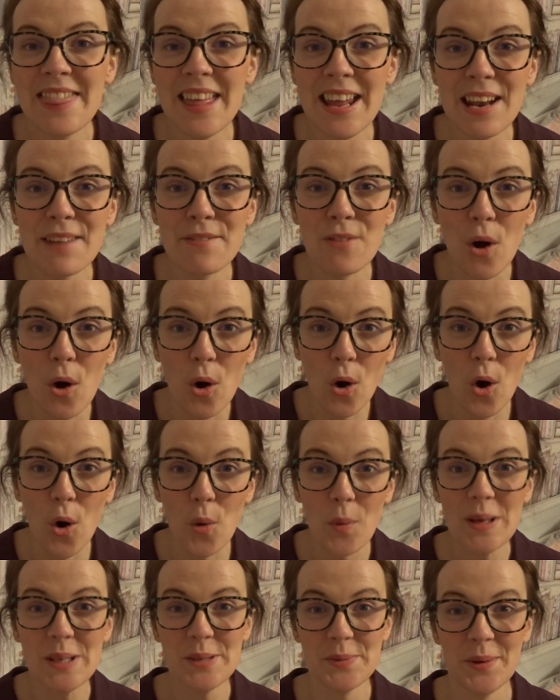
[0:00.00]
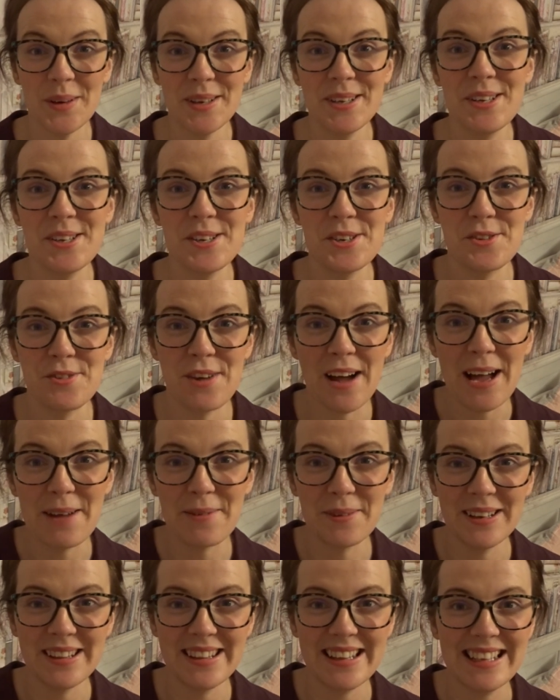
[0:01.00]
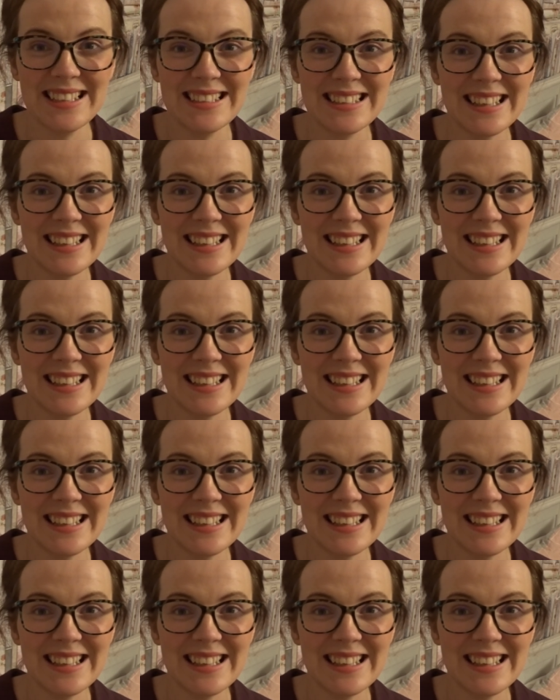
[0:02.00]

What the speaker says: Then I've always wanted to try one of these,